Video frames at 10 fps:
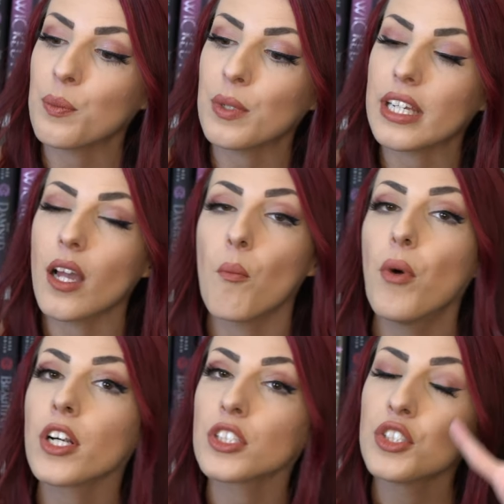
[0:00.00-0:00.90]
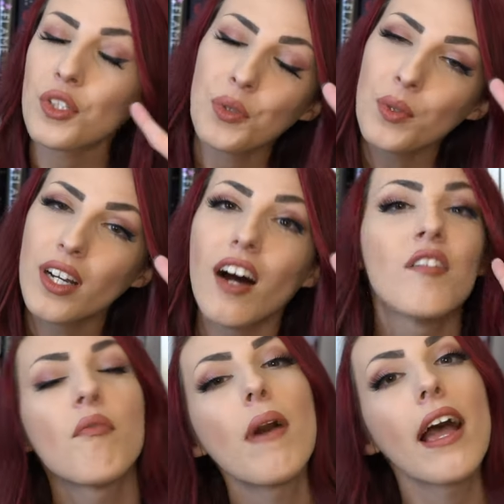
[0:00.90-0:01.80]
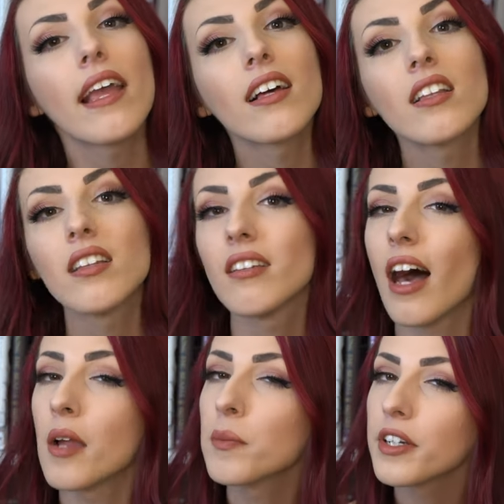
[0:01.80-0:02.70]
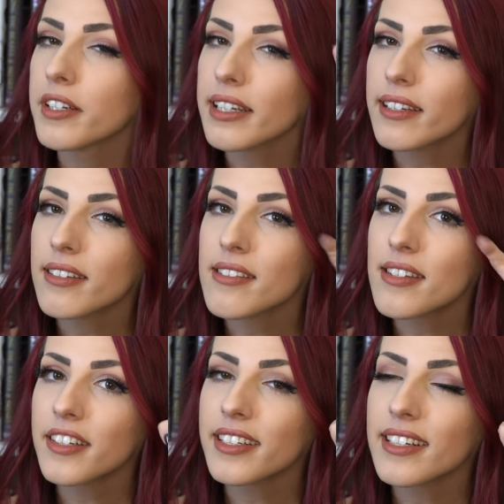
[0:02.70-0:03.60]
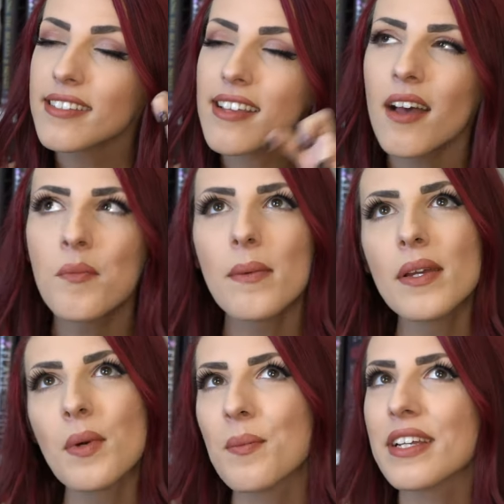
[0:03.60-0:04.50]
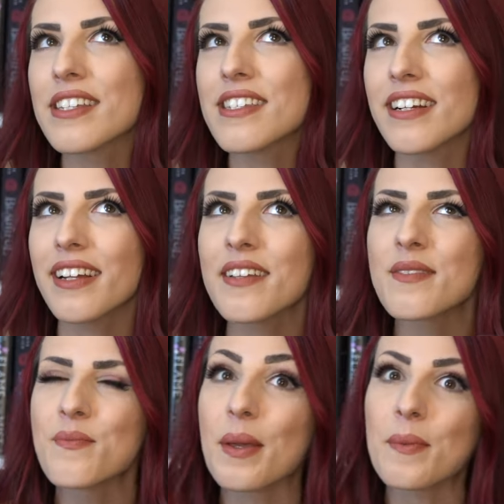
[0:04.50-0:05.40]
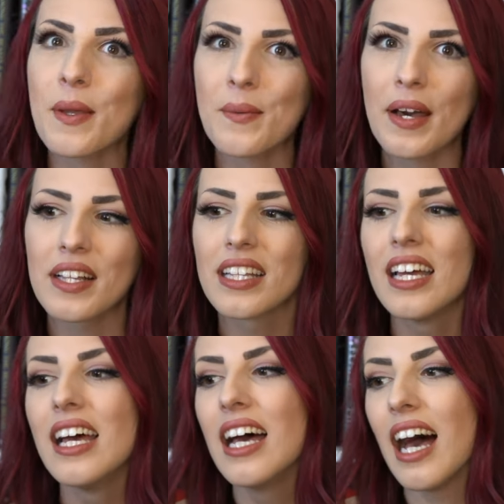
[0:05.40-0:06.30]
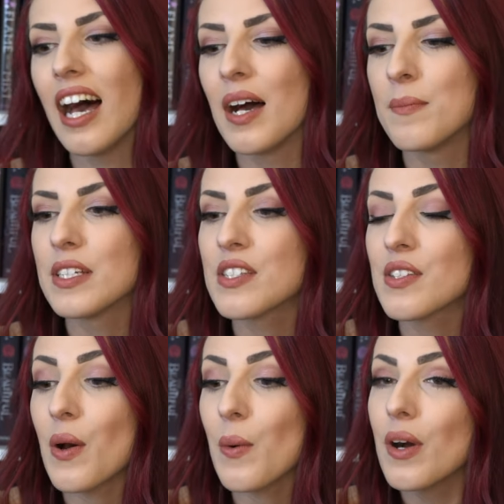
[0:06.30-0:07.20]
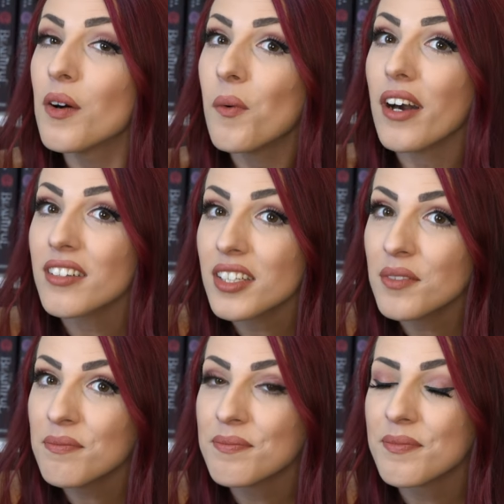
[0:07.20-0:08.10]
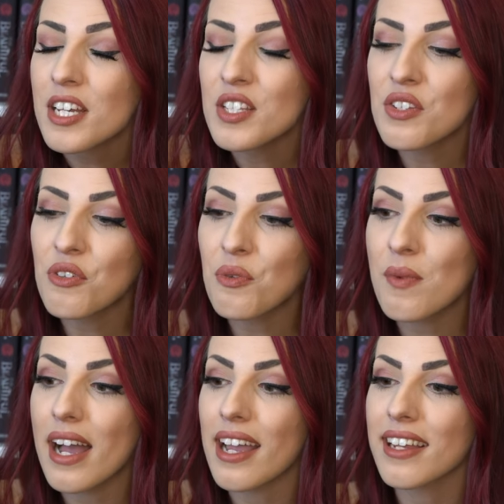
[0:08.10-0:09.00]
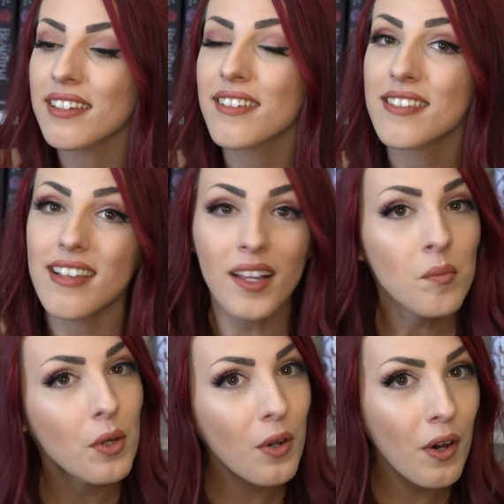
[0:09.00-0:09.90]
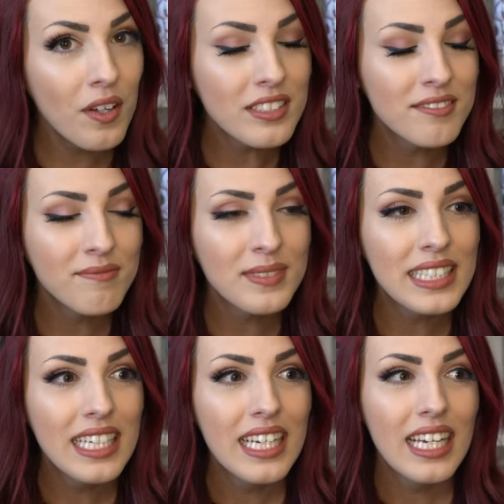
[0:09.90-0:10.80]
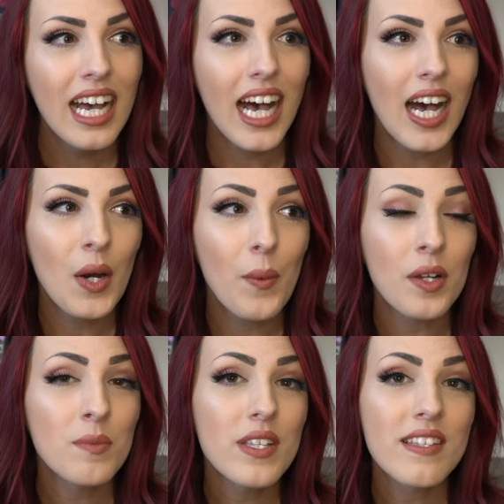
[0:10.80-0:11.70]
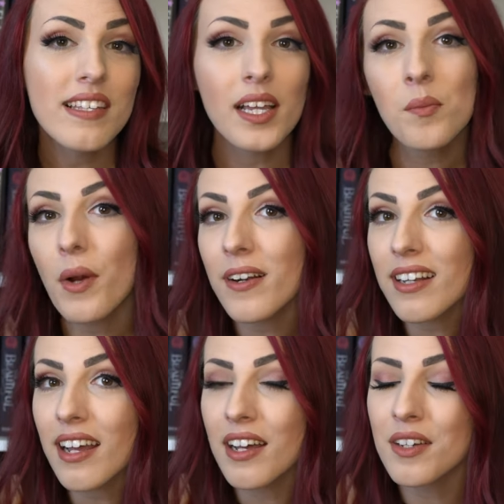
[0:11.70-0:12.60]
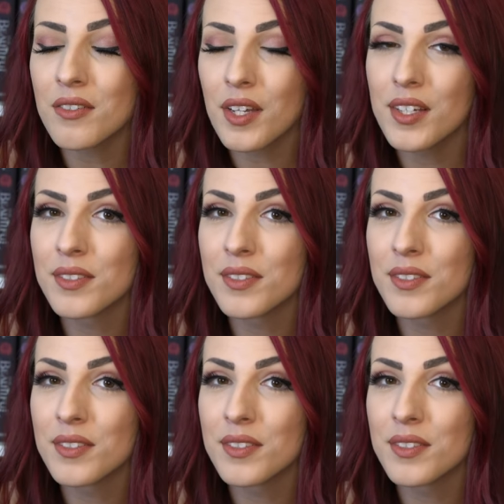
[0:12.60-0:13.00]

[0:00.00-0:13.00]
to be part two of my library series. Uh, maybe it won't be a series, maybe it will. Um, so welcome to my second book haul. Uh, welcome to the second part of